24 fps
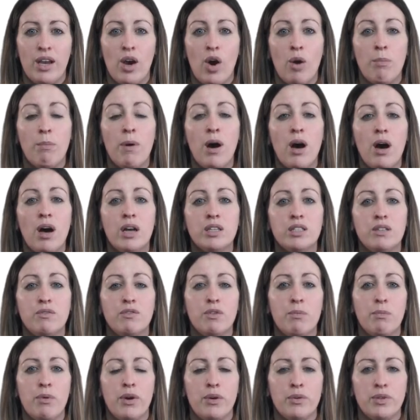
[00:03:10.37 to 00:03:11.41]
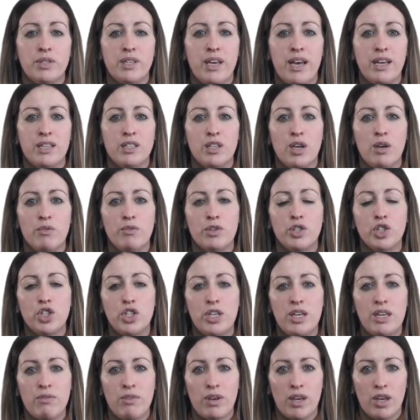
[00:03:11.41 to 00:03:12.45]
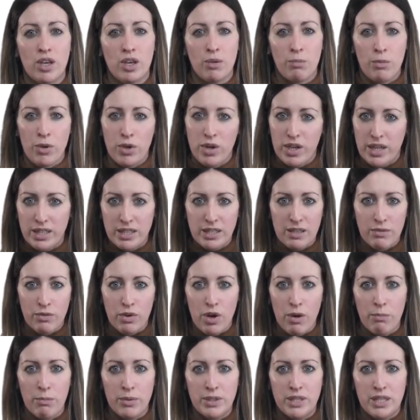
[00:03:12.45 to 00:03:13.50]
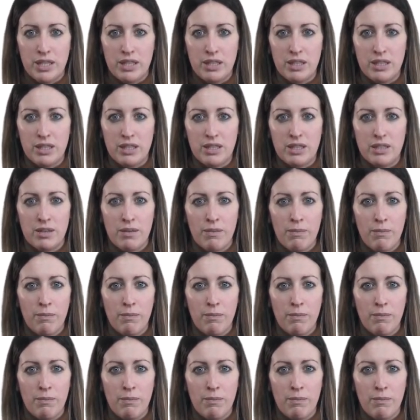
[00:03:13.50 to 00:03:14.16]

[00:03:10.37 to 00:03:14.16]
are part of the process of achieving communicative competence.